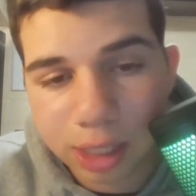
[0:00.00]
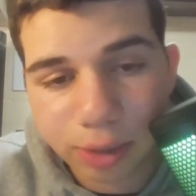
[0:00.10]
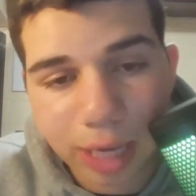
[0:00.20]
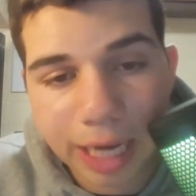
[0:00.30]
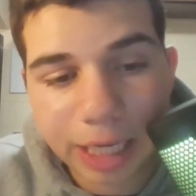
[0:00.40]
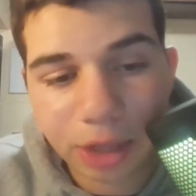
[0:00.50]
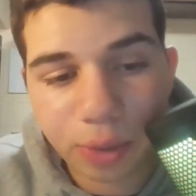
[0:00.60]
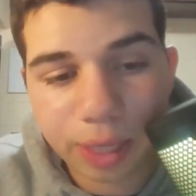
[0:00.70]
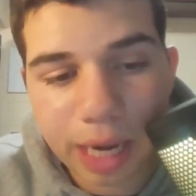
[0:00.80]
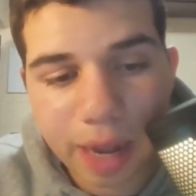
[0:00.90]
So
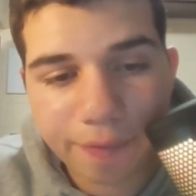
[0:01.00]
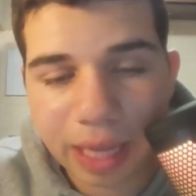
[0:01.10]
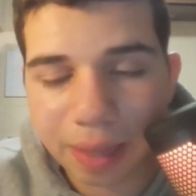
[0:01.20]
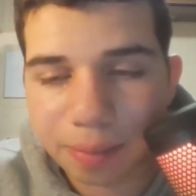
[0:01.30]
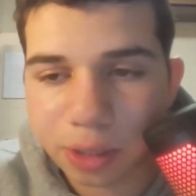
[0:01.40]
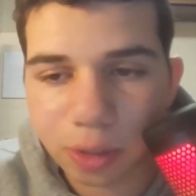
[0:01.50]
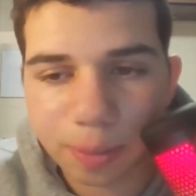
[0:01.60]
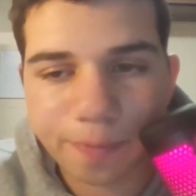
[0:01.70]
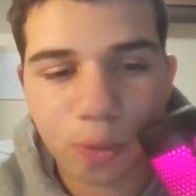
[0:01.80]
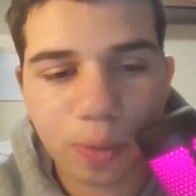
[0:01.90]
93.5 games.
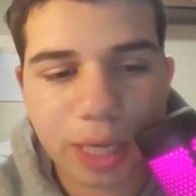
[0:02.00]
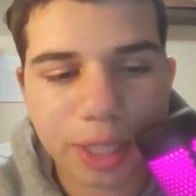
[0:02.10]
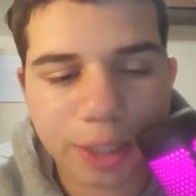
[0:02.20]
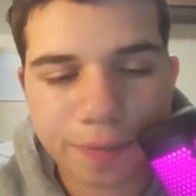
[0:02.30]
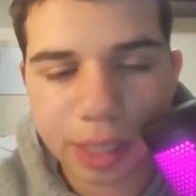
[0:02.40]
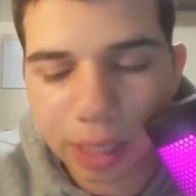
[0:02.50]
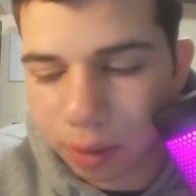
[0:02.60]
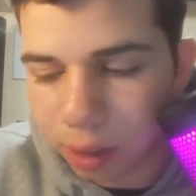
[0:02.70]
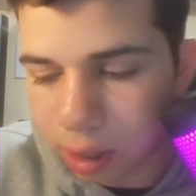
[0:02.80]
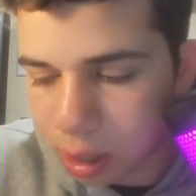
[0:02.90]
Before we end this video,
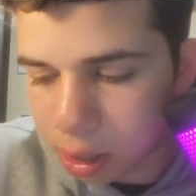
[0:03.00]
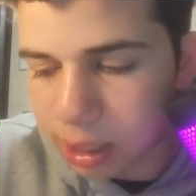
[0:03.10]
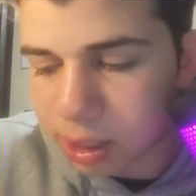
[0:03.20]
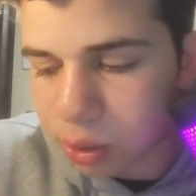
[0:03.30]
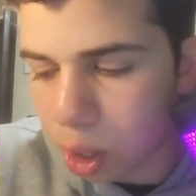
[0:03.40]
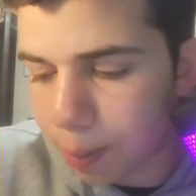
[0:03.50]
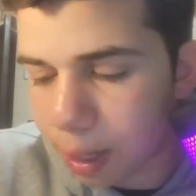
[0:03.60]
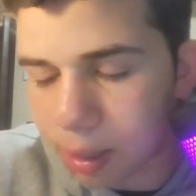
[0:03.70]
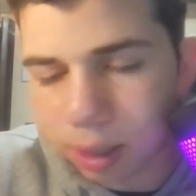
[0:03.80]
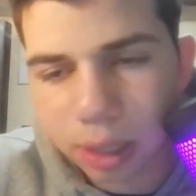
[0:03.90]
let's talk
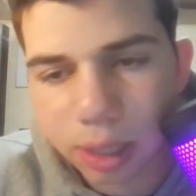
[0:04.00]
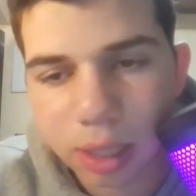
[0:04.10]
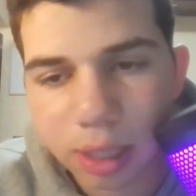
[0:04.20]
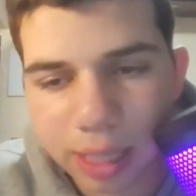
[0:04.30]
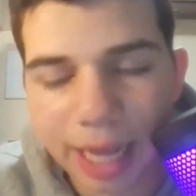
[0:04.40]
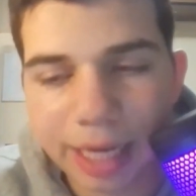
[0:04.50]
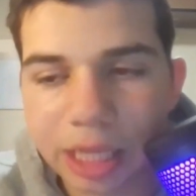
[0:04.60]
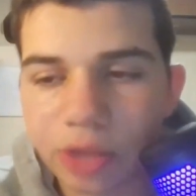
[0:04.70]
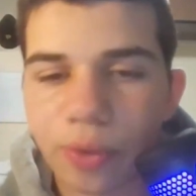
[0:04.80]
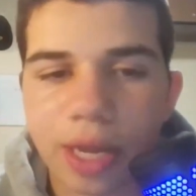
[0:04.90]
about
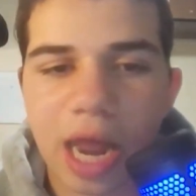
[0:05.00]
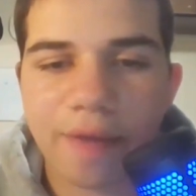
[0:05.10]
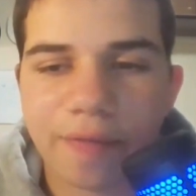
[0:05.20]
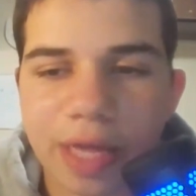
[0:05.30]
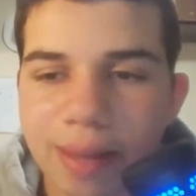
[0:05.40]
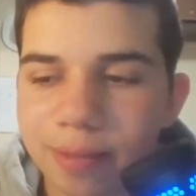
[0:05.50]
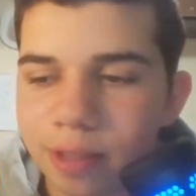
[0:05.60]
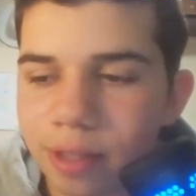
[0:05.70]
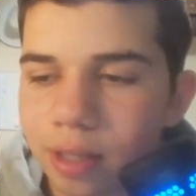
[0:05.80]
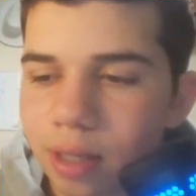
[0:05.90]
93.5 games.
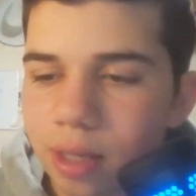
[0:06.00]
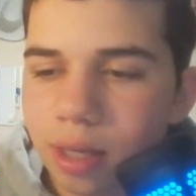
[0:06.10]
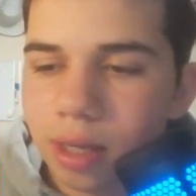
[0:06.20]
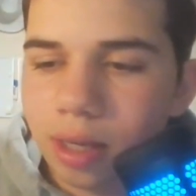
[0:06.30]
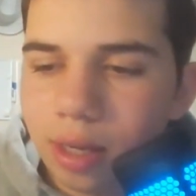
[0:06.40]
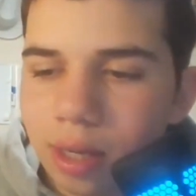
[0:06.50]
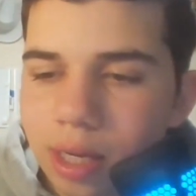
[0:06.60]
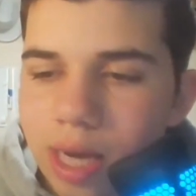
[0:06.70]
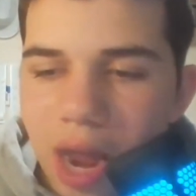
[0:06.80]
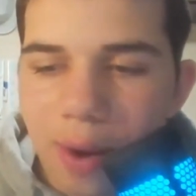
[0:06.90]

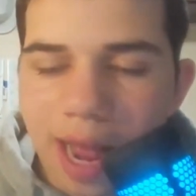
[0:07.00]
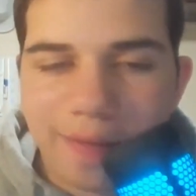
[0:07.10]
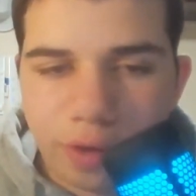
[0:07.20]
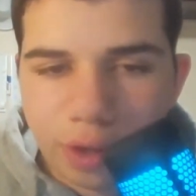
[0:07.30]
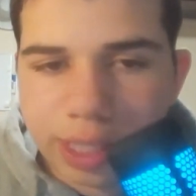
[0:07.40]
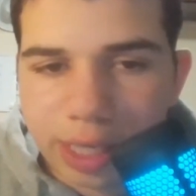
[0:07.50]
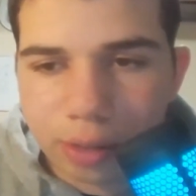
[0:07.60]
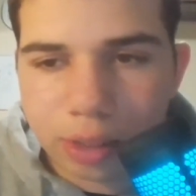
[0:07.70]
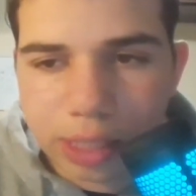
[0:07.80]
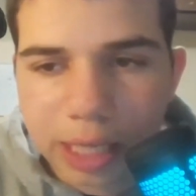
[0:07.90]
Now, I haven't looked at
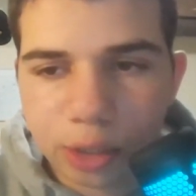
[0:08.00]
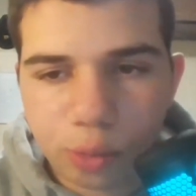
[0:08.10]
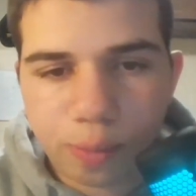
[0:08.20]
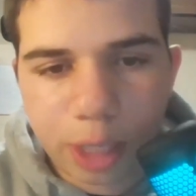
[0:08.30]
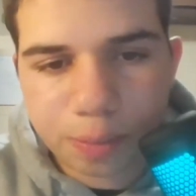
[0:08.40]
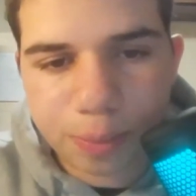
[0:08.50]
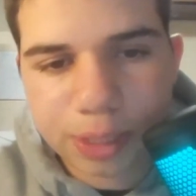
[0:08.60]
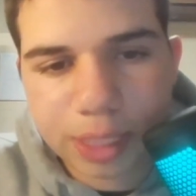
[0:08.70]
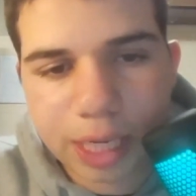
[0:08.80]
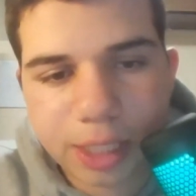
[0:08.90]
our schedule much
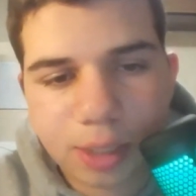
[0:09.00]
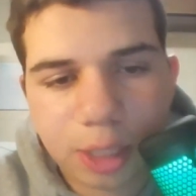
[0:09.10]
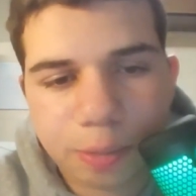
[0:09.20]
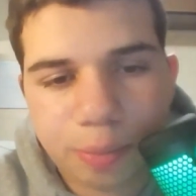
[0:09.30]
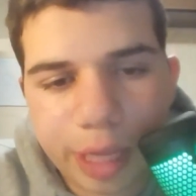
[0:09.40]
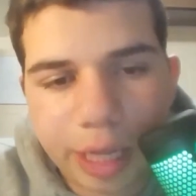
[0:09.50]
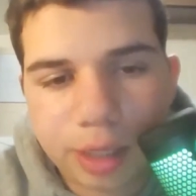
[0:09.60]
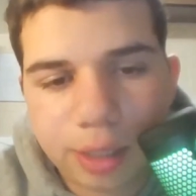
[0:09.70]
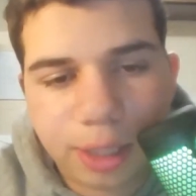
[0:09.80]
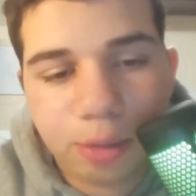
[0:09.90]
besides us
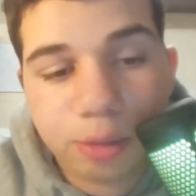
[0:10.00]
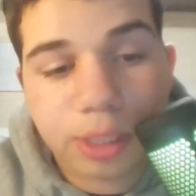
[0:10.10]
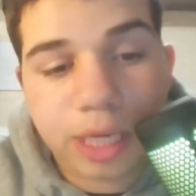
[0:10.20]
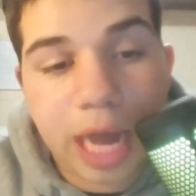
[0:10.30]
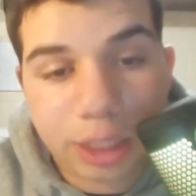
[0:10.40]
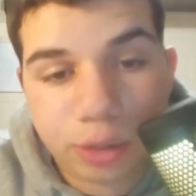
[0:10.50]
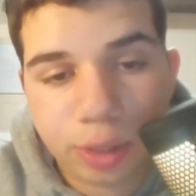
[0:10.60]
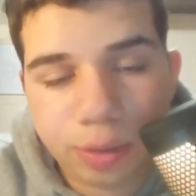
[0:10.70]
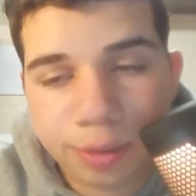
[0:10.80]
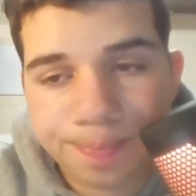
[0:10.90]
playing the Houston
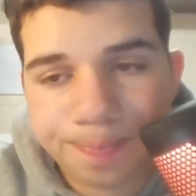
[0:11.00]
Astros.